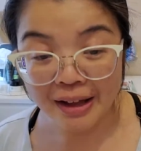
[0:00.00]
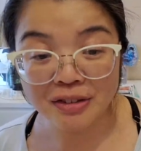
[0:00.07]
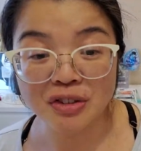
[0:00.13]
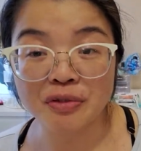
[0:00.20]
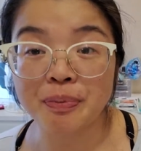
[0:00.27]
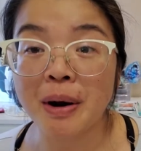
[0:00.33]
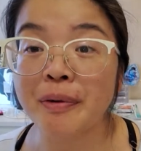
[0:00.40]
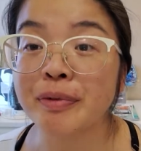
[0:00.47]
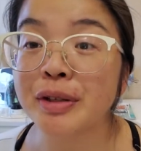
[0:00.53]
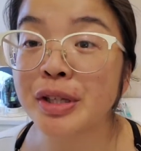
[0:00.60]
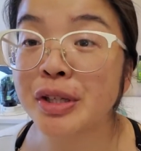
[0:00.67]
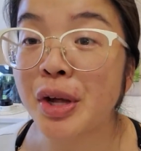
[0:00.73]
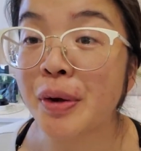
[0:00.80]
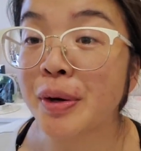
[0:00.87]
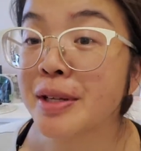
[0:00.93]
As you've
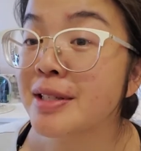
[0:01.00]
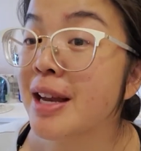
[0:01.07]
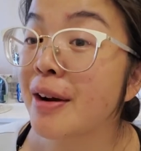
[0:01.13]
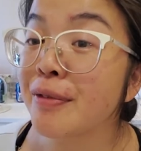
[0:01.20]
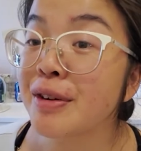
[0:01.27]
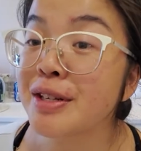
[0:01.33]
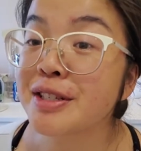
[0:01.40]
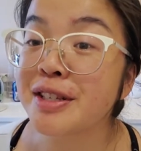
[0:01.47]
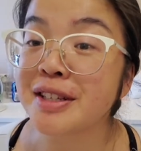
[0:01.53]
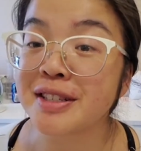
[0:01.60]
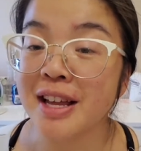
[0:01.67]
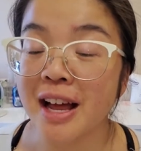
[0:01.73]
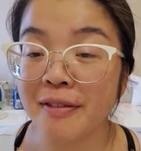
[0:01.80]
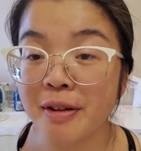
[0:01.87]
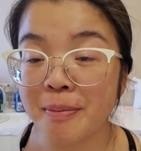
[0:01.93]
probably noticed, ever since
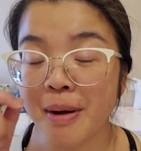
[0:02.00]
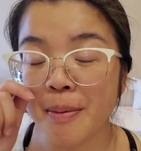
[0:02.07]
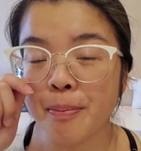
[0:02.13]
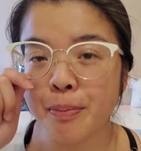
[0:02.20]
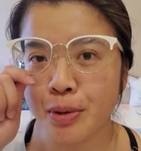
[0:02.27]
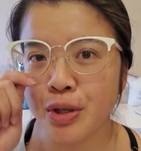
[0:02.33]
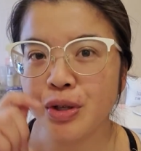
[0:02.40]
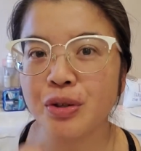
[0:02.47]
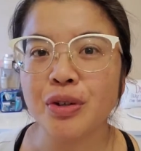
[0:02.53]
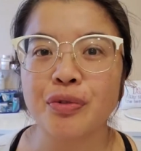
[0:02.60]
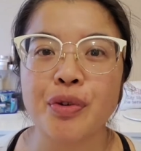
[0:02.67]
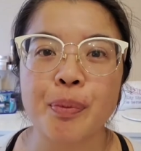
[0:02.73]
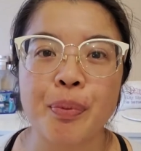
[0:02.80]
having my beautiful